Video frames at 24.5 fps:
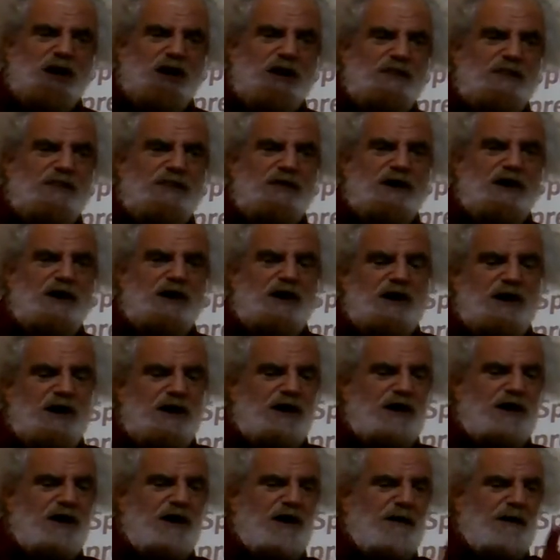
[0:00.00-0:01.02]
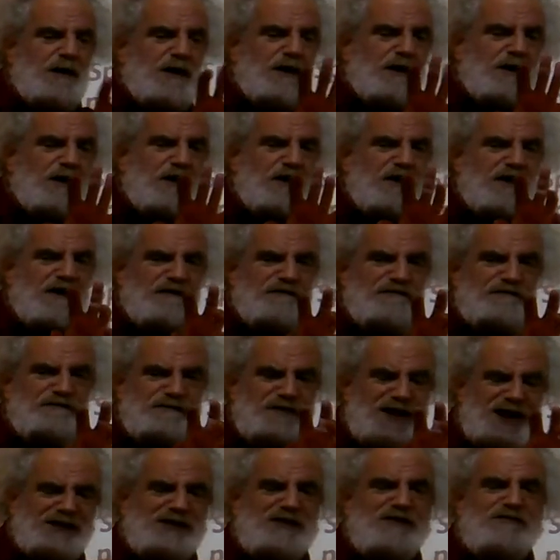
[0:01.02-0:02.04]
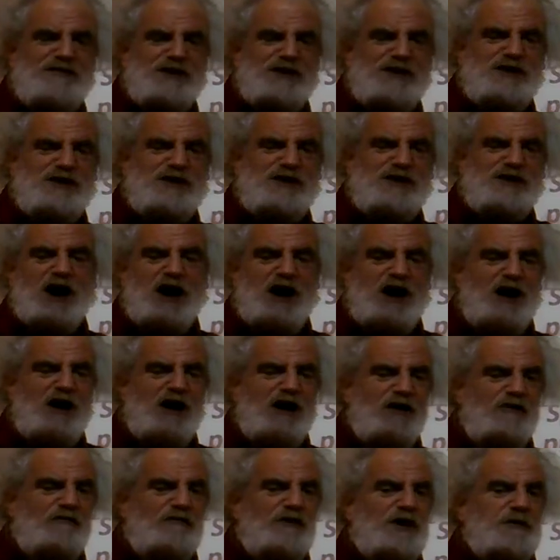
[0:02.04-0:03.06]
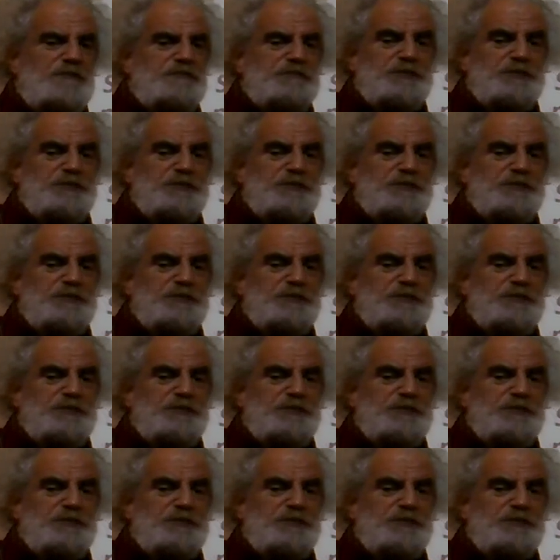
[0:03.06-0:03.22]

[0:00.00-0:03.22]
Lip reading: the effectiveness of